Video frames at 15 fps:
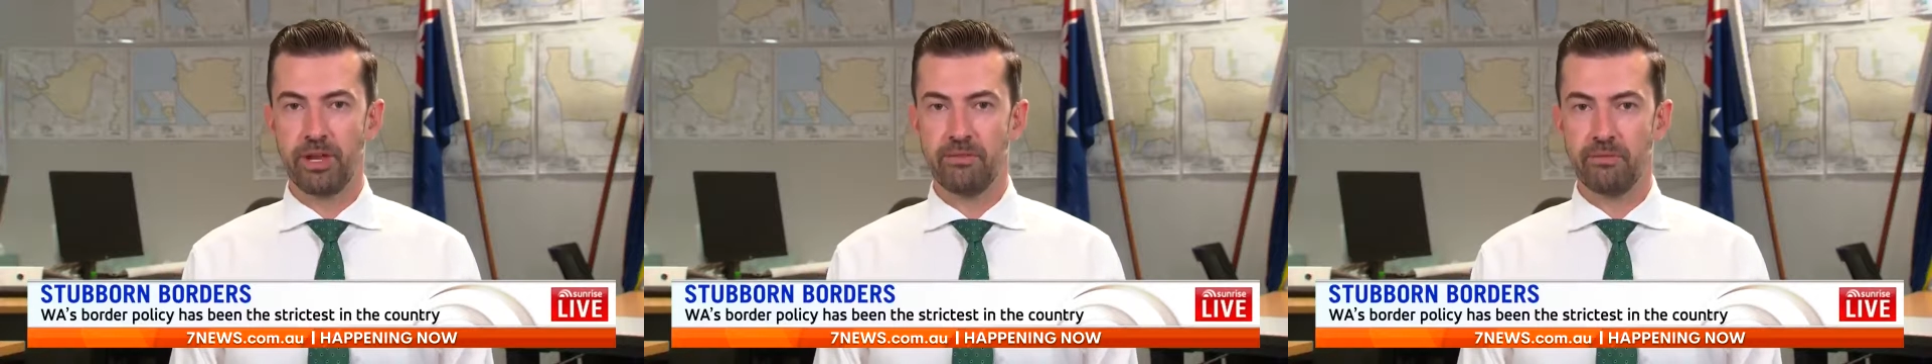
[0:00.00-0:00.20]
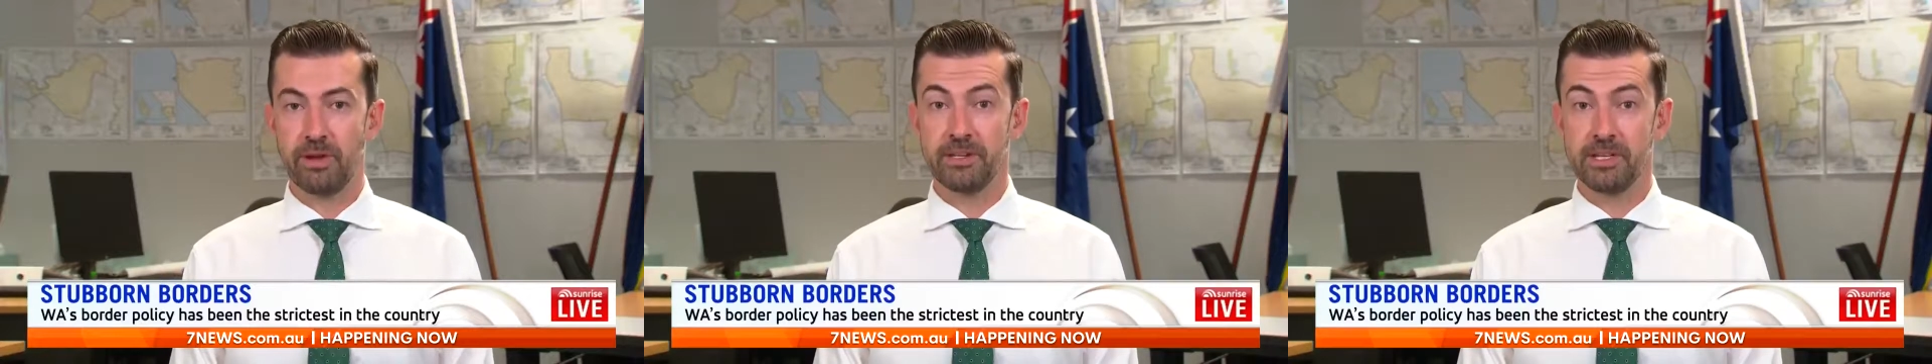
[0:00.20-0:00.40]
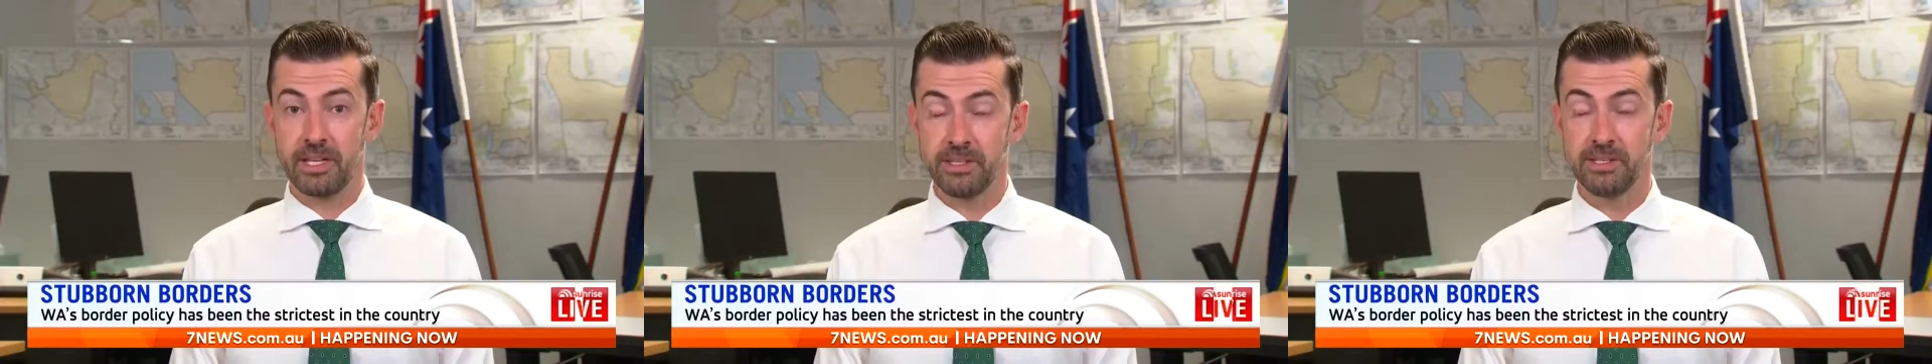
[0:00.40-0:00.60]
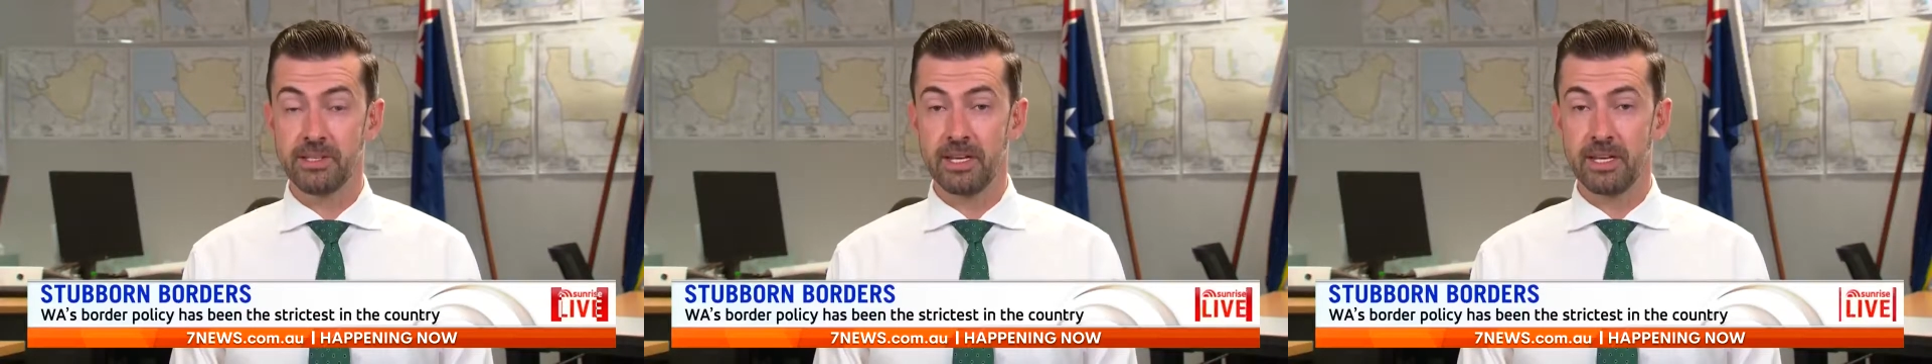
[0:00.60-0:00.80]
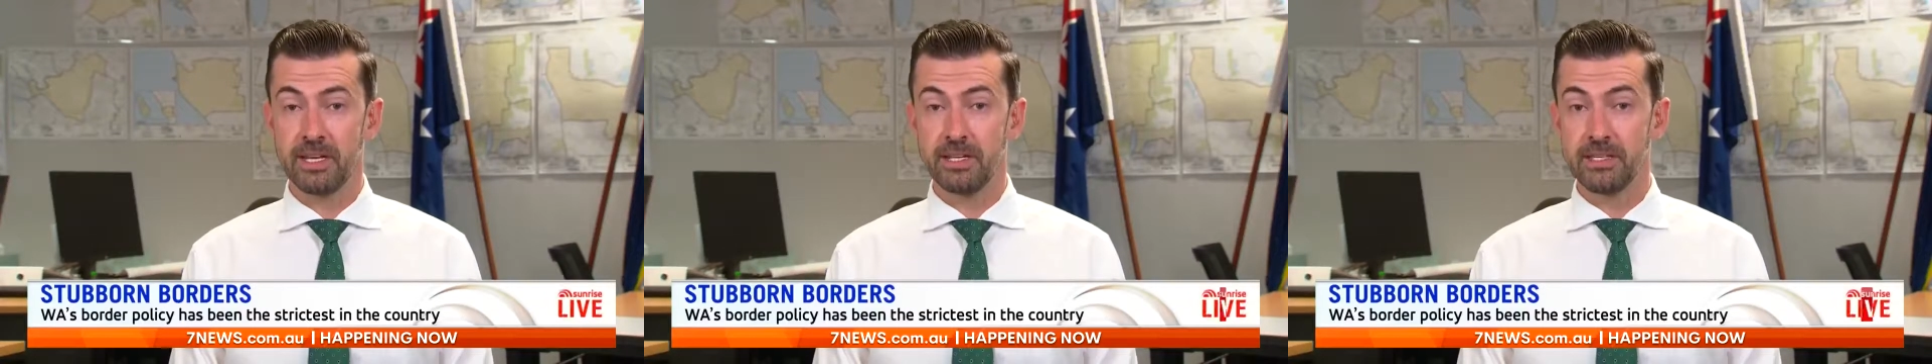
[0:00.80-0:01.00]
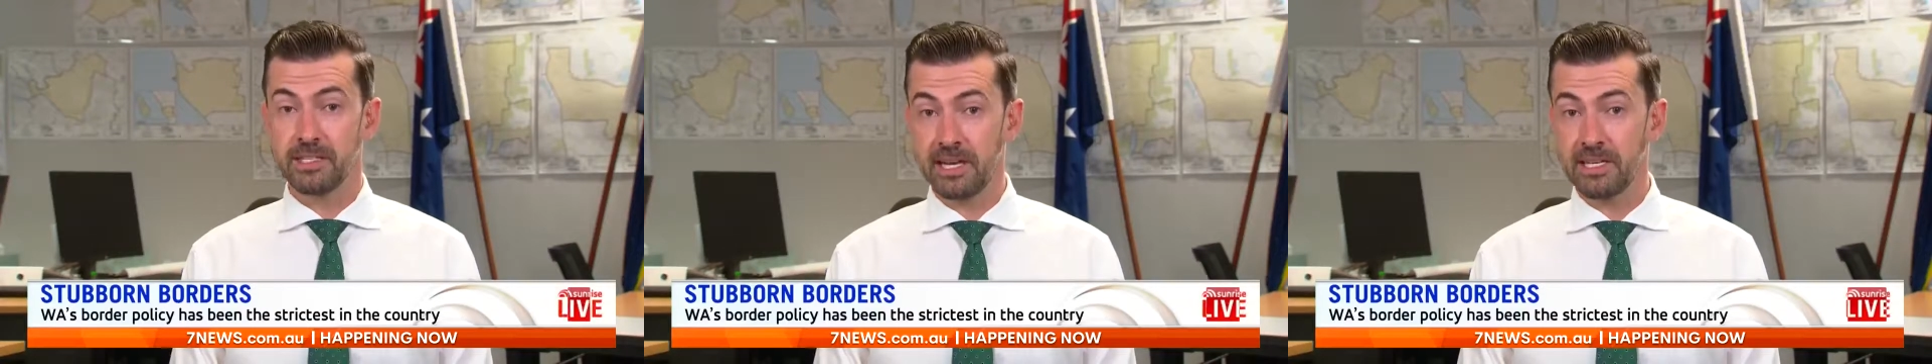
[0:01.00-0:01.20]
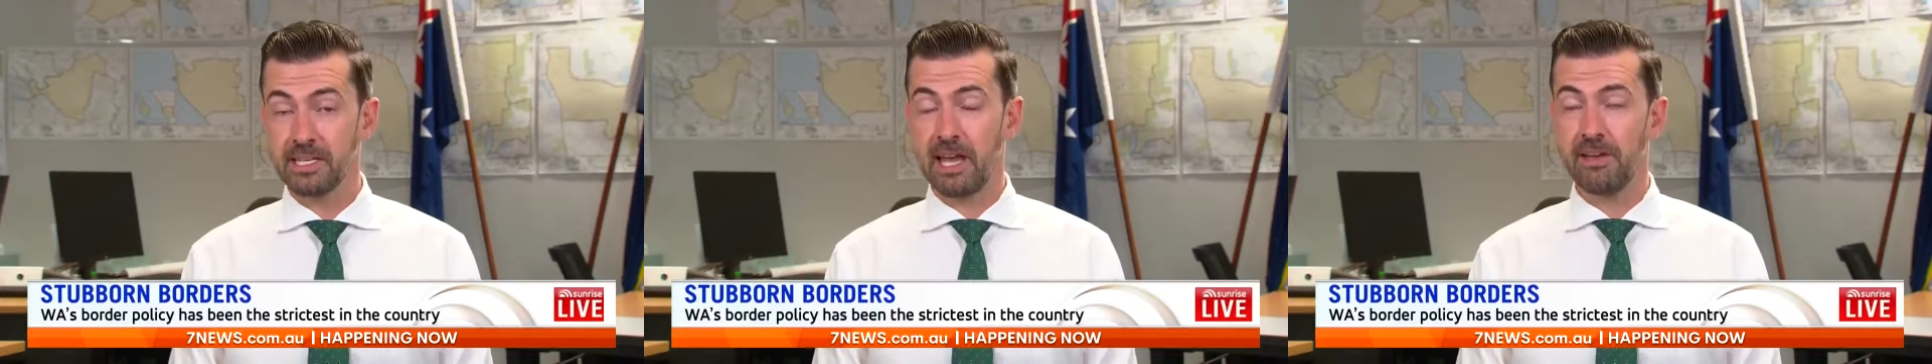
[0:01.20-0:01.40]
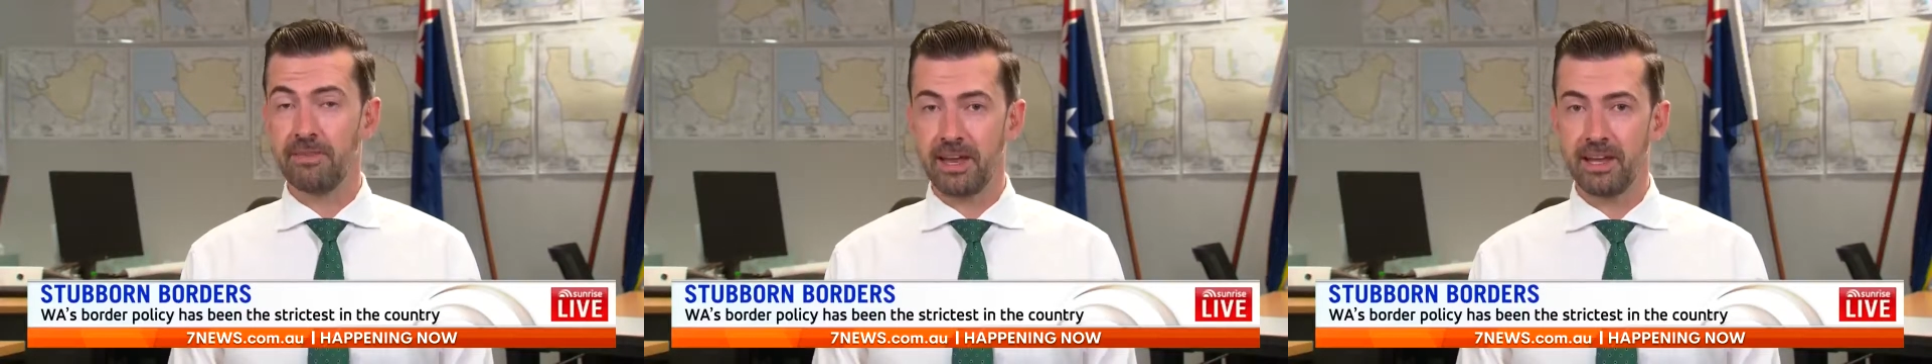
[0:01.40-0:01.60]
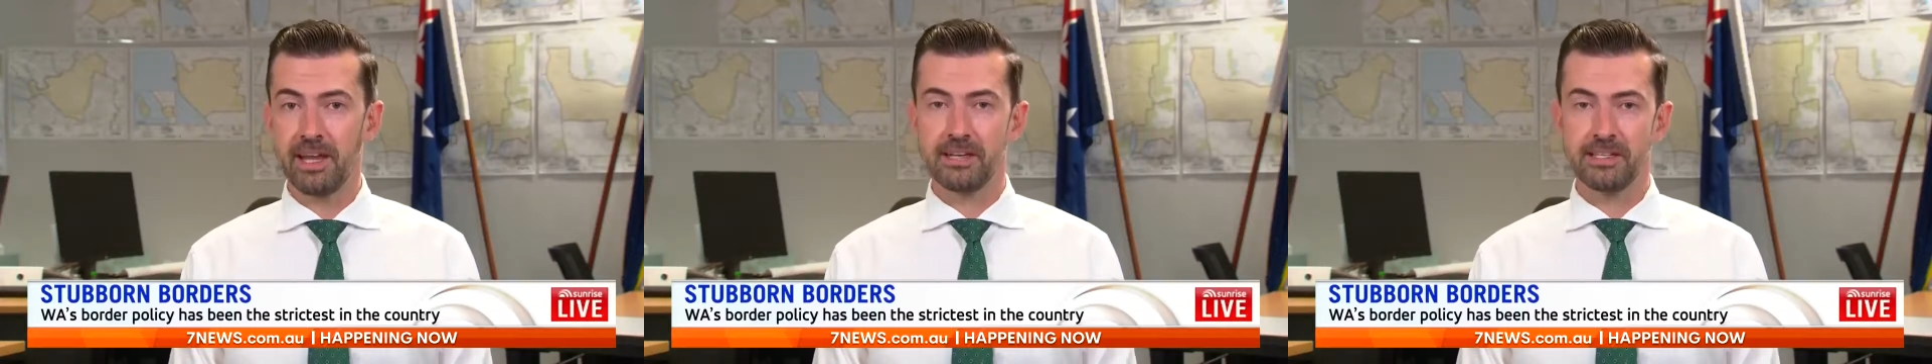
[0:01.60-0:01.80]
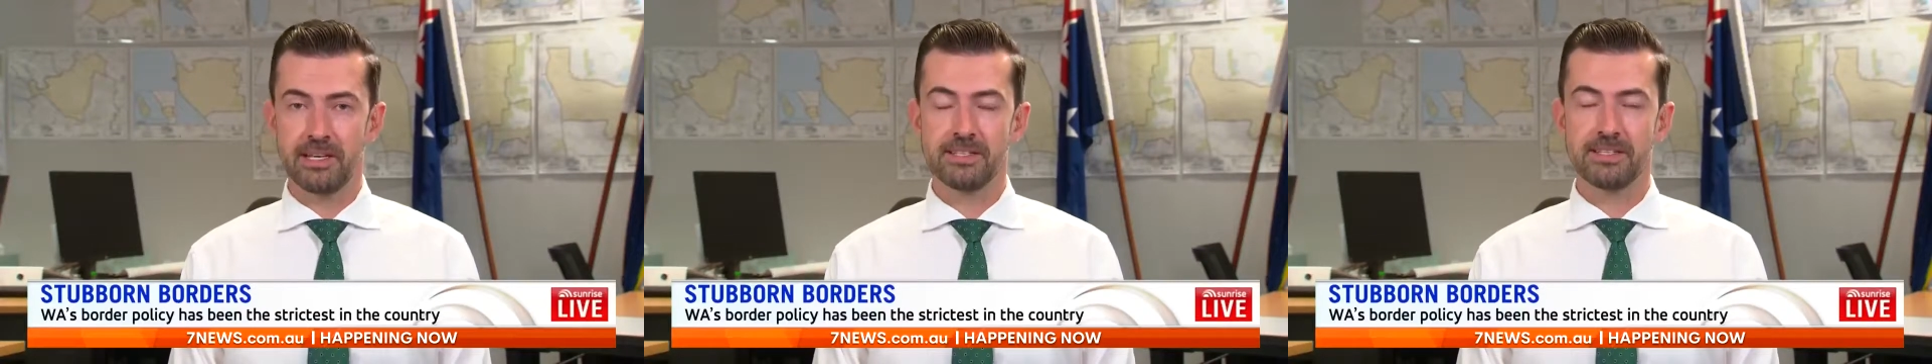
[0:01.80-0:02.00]
that everyone does stay safe and
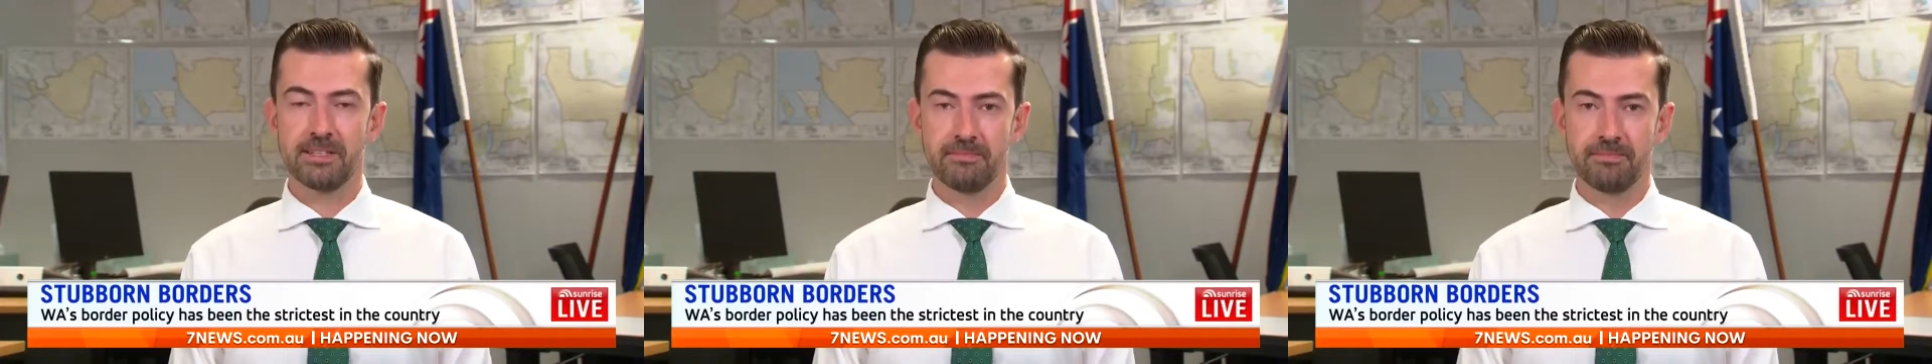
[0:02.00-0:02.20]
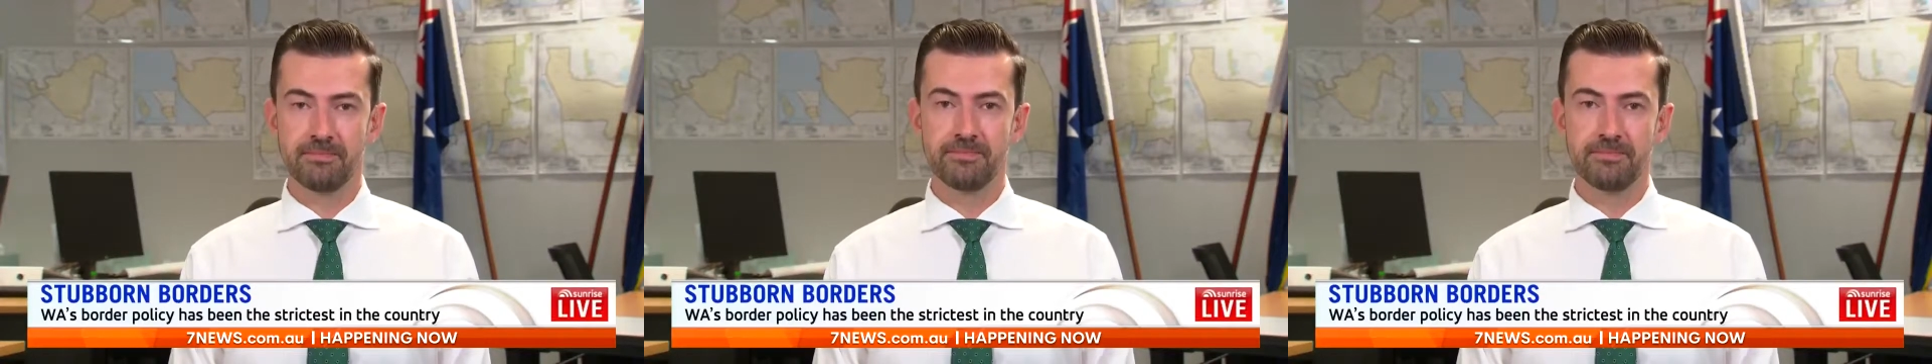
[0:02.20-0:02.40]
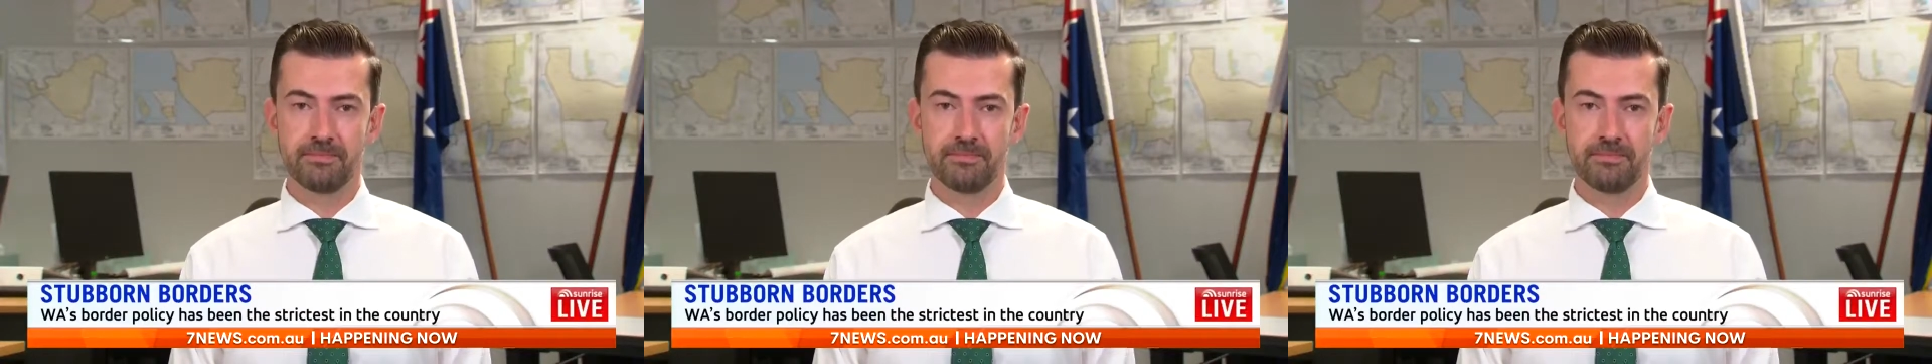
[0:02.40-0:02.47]
get tested.